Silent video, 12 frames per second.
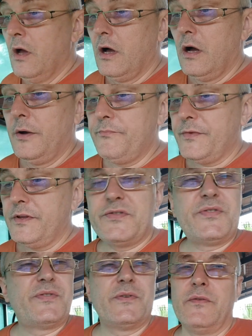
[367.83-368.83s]
um,
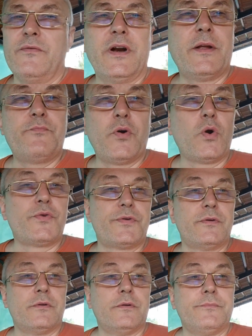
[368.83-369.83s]
it's very
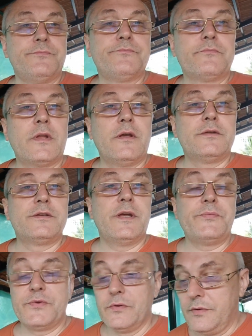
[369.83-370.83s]
personal. It's
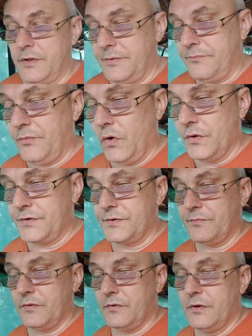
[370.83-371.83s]
absolutely
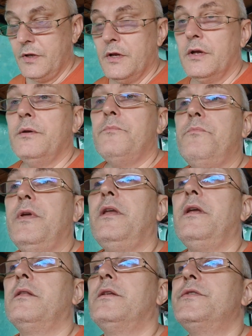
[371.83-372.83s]
impossible,
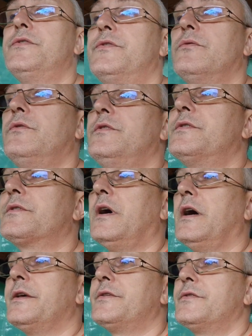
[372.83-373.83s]
meaningless to
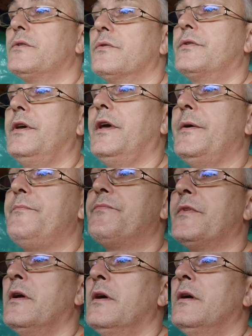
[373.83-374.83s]
discuss, okay,
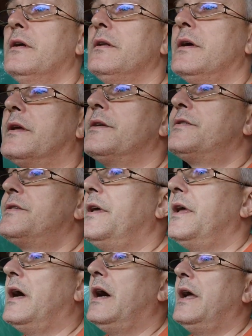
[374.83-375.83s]
let us
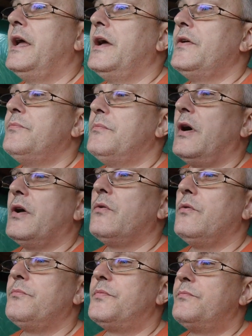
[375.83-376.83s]
say I have my
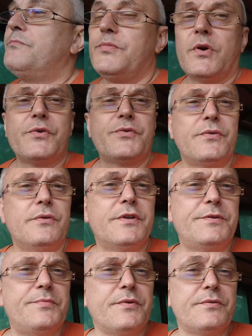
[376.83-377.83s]
own personal
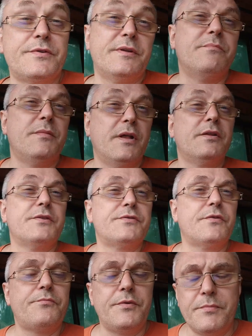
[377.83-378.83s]
experience and
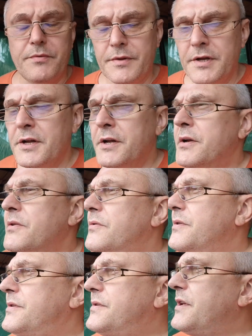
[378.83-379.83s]
millions of people
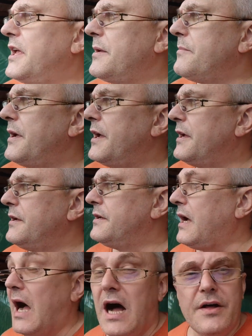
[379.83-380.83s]
the same,
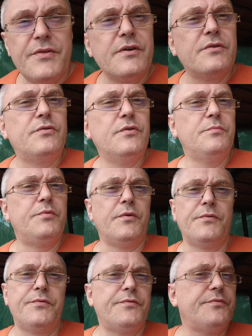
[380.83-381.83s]
and other group
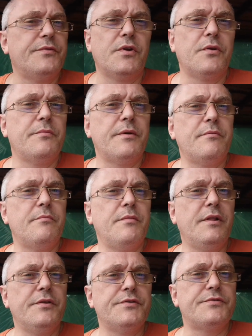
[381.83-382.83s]
of, you know, maybe
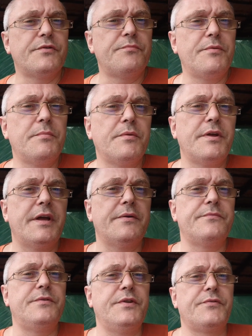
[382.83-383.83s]
millions of people, they
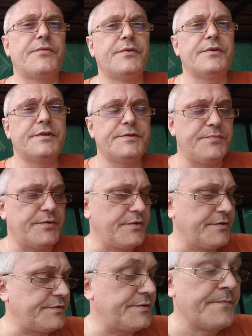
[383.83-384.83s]
have different
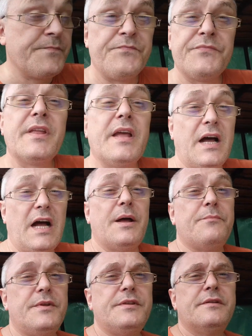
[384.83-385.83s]
experience.
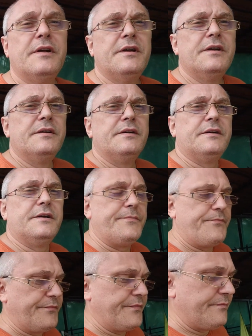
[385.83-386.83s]
I mean,
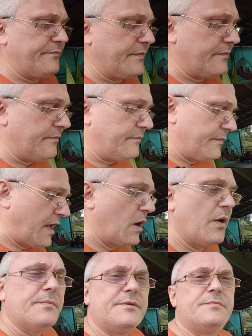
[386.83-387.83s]
um,
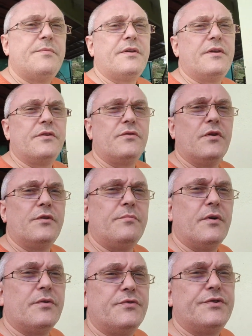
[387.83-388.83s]
now I'm speaking not
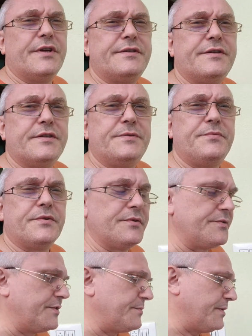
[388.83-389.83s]
about just
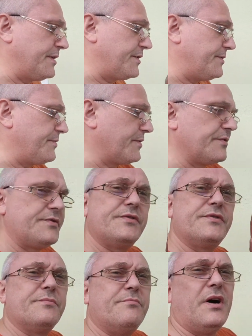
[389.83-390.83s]
experiences, but
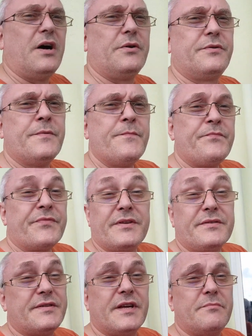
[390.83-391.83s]
experiences about
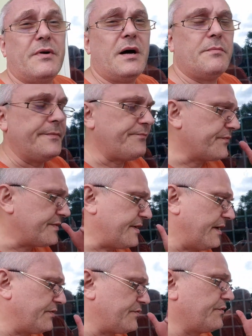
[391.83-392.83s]
Sai Baba.
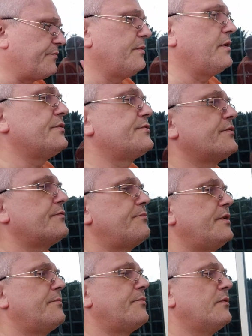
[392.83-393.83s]
Tens of millions of
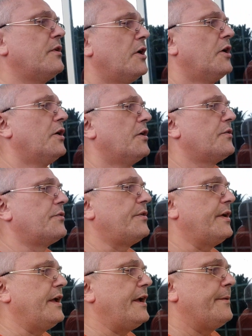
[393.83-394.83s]
people,
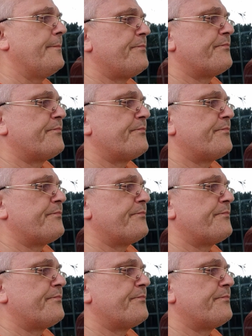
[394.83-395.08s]
they